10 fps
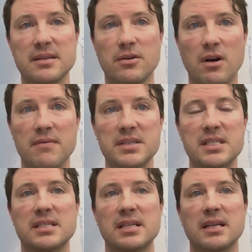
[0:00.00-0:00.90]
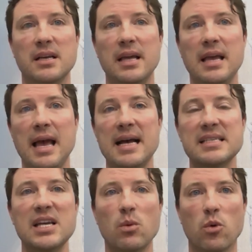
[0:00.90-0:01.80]
to their offices as
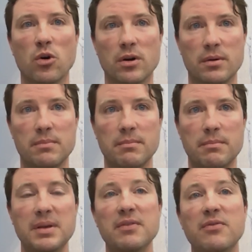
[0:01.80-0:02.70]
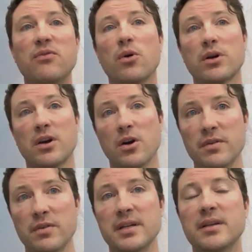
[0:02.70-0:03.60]
they were before
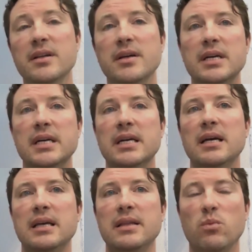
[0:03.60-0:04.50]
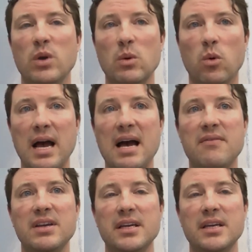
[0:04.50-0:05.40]
COVID, we will have
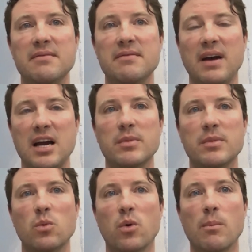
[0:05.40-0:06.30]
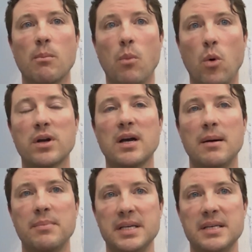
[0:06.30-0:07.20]
an environment where more
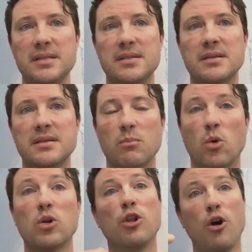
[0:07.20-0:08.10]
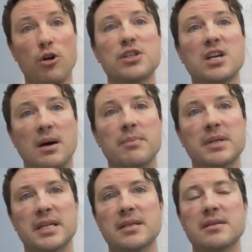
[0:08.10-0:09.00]
companies, more large
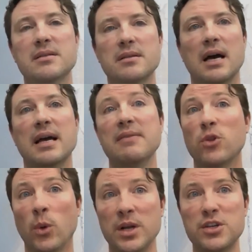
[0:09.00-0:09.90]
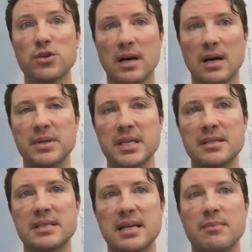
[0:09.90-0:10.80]
companies, influential
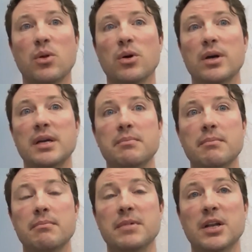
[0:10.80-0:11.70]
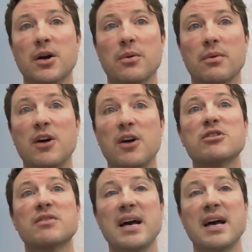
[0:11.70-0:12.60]
companies that employ, you know,
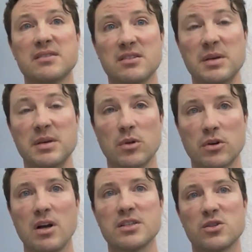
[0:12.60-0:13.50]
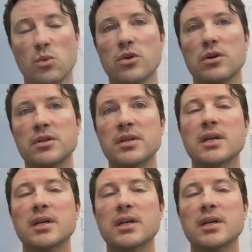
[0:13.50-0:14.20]
hundreds of thousands of people across the world